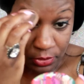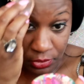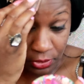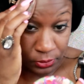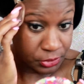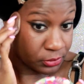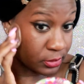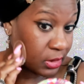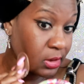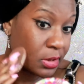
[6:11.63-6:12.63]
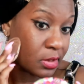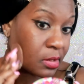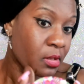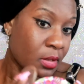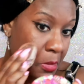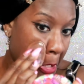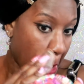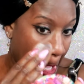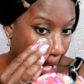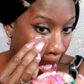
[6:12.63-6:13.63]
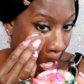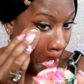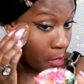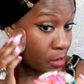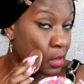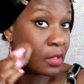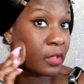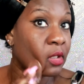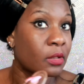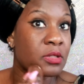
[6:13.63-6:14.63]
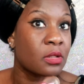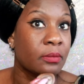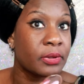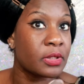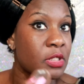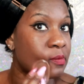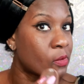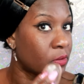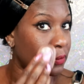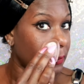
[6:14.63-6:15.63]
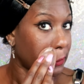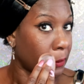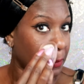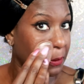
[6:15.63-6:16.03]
There's no streaks. It goes on pretty smooth.